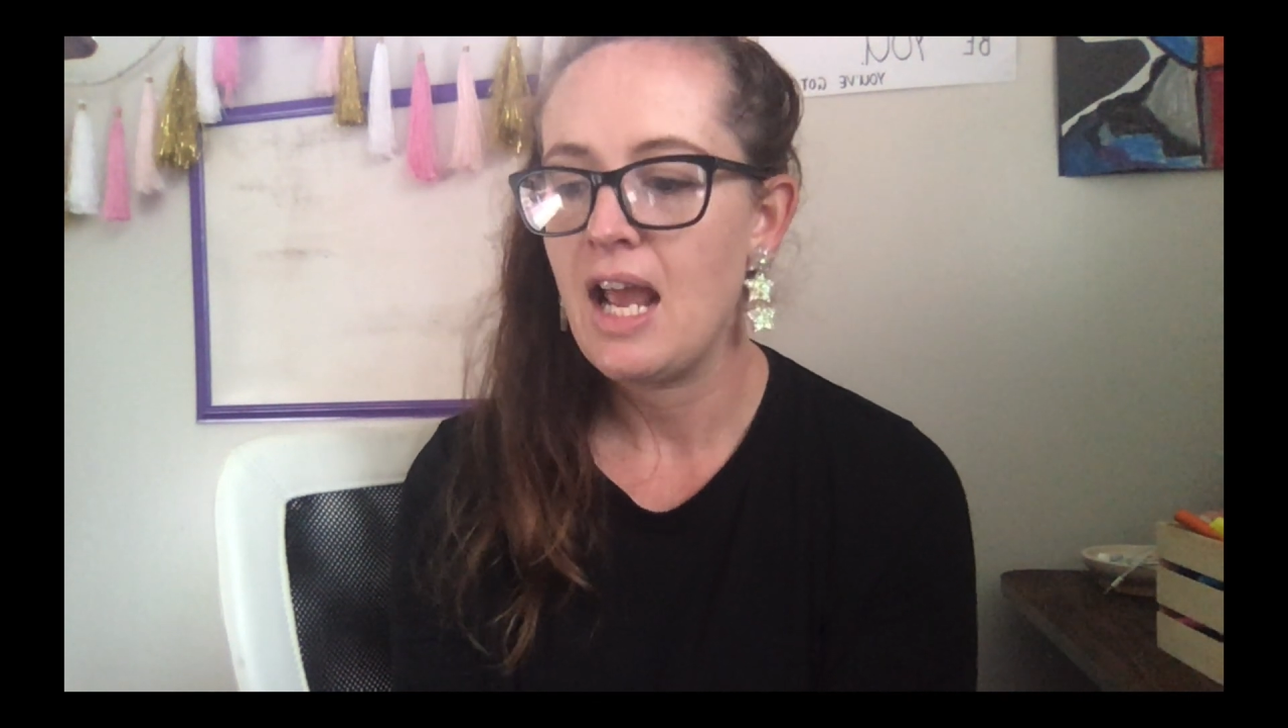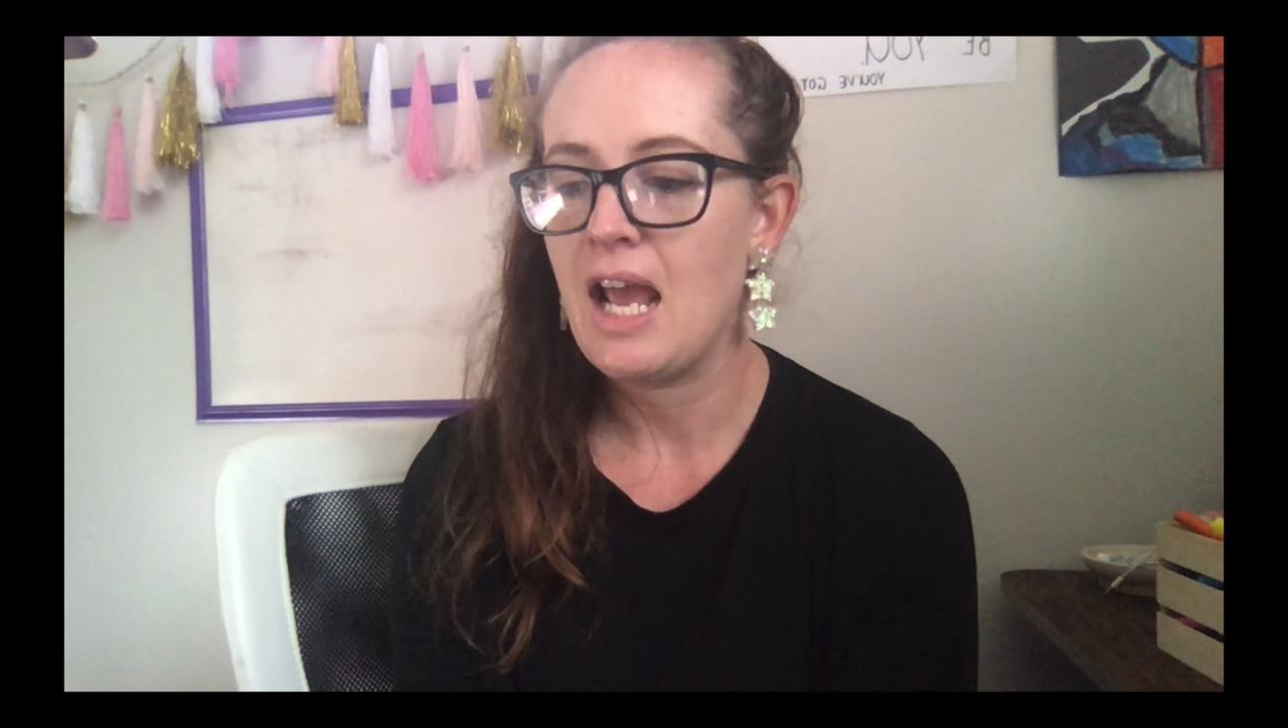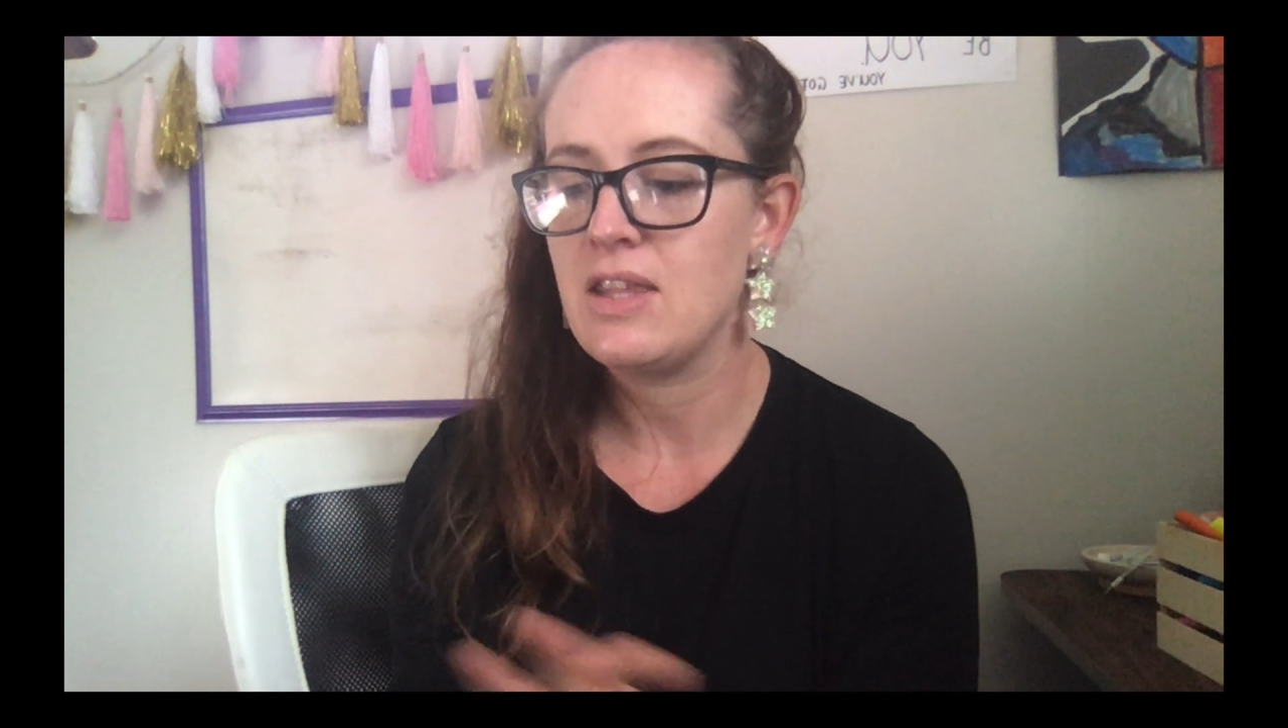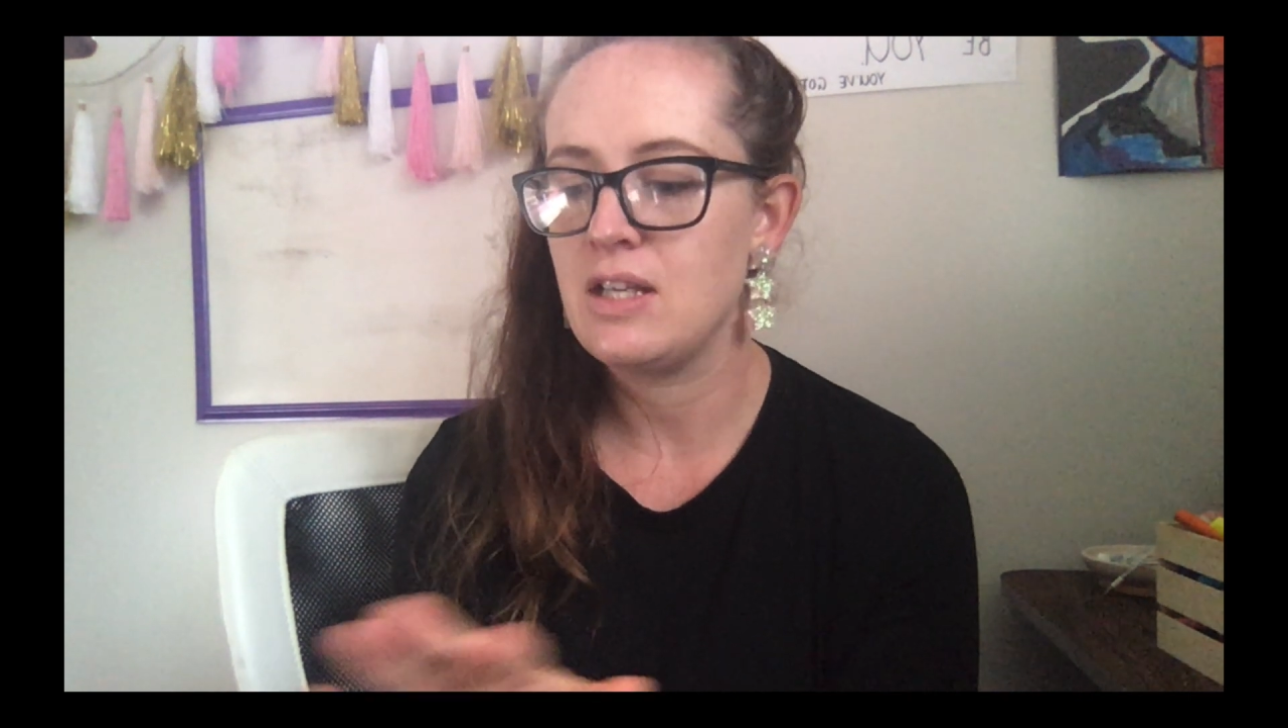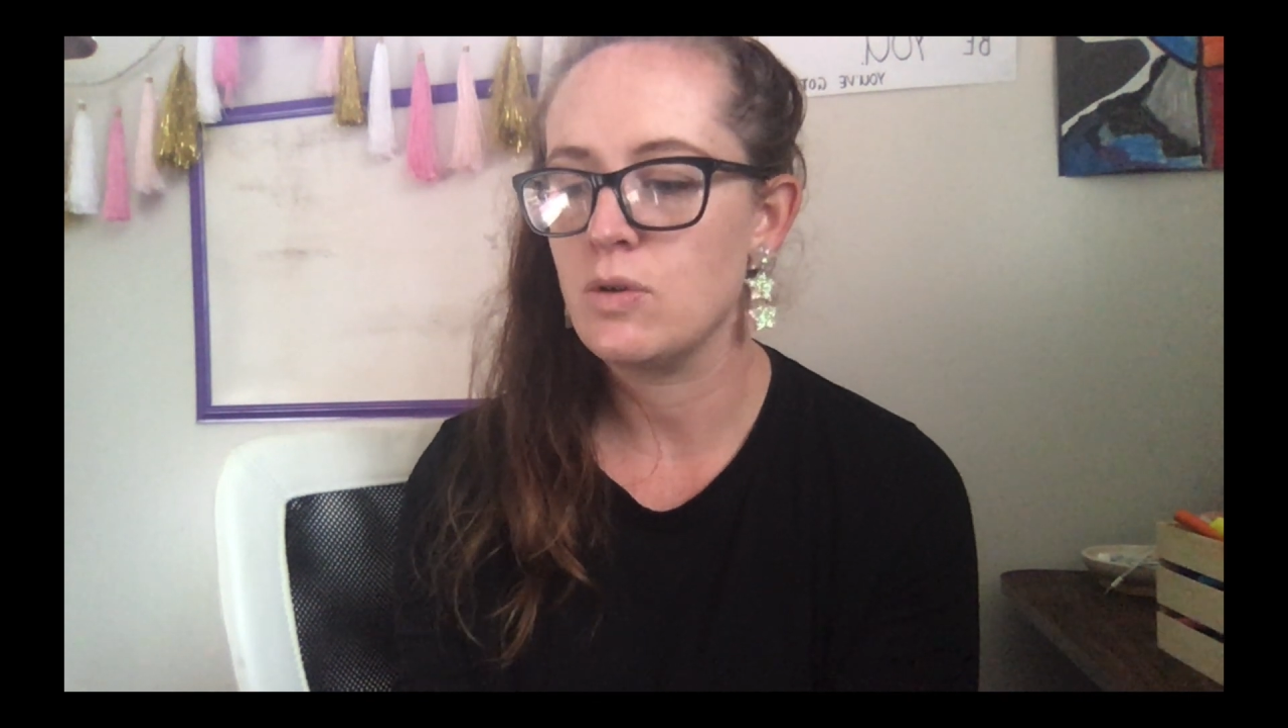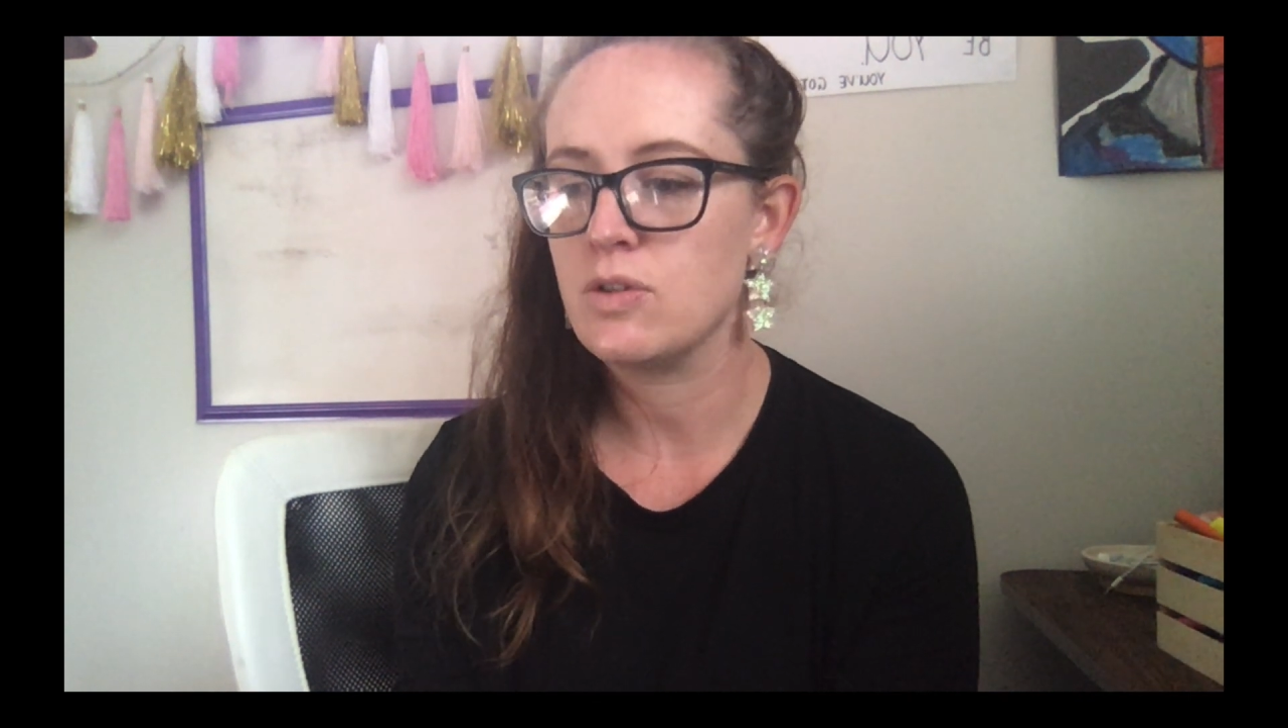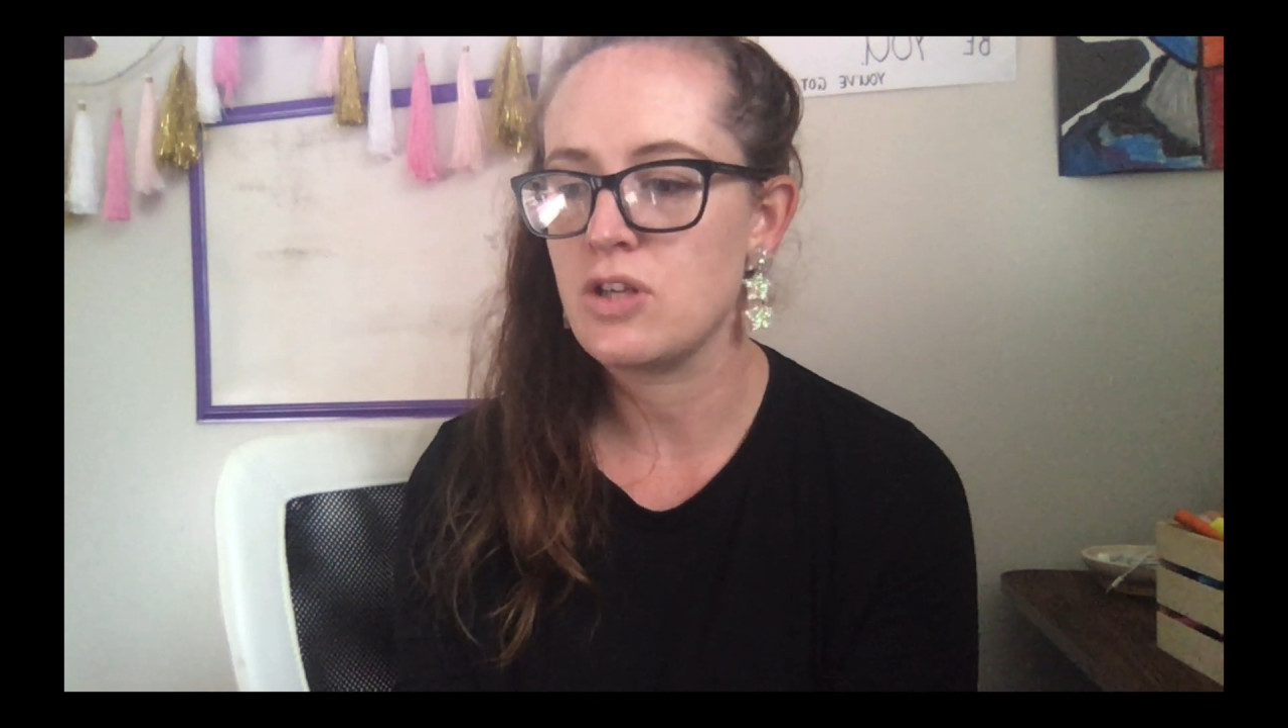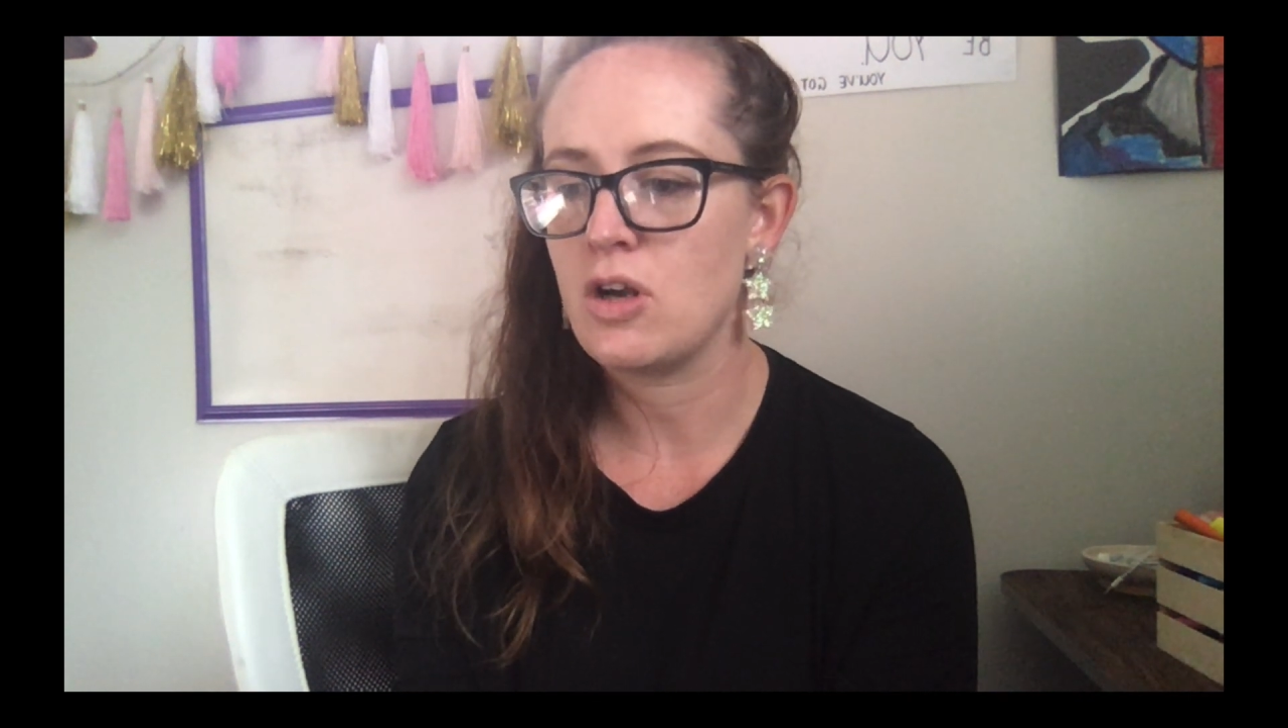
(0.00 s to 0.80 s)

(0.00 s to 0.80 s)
And then also